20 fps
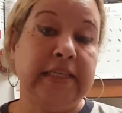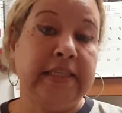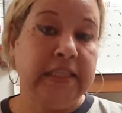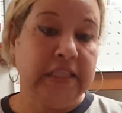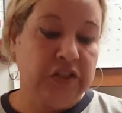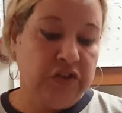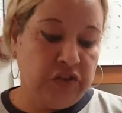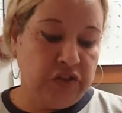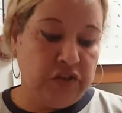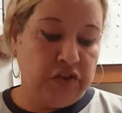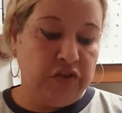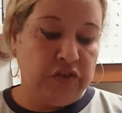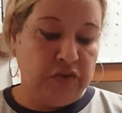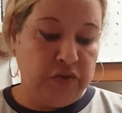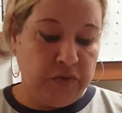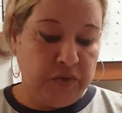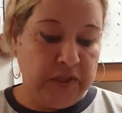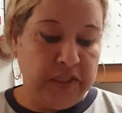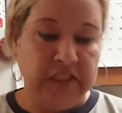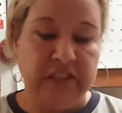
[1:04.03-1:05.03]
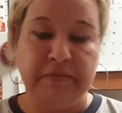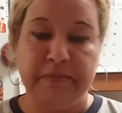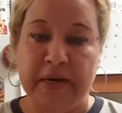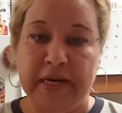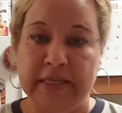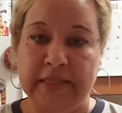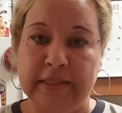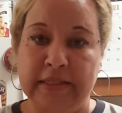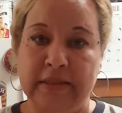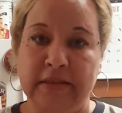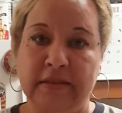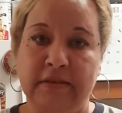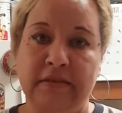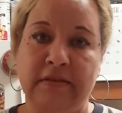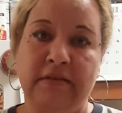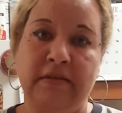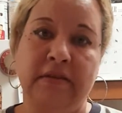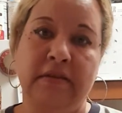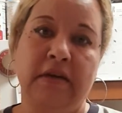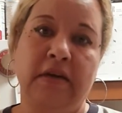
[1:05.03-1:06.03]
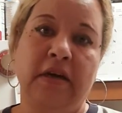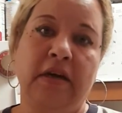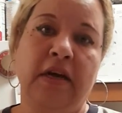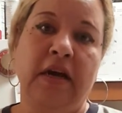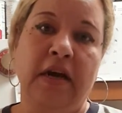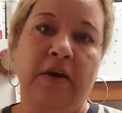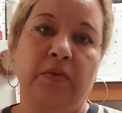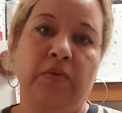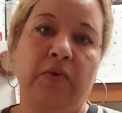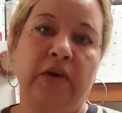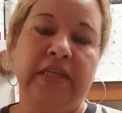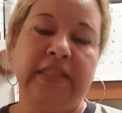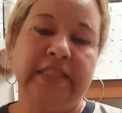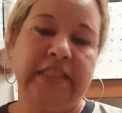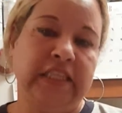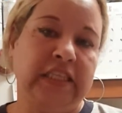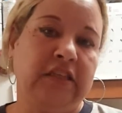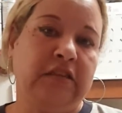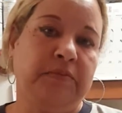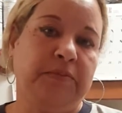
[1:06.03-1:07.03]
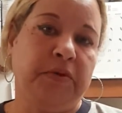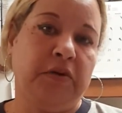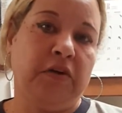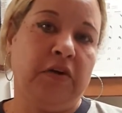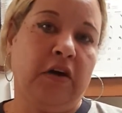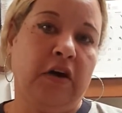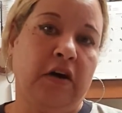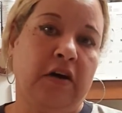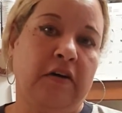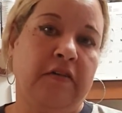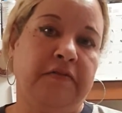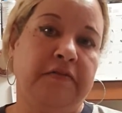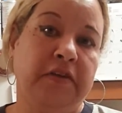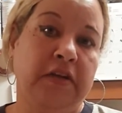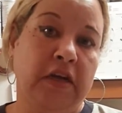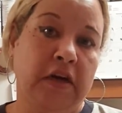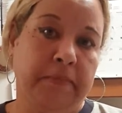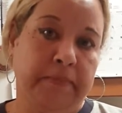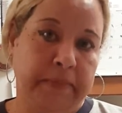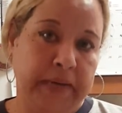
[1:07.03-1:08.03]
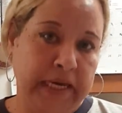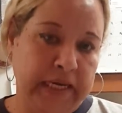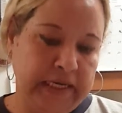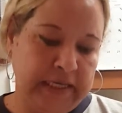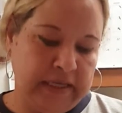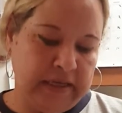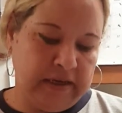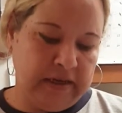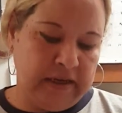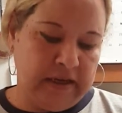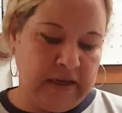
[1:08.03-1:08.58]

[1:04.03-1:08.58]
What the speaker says: addition to the spices, 1 teaspoon of nutmeg.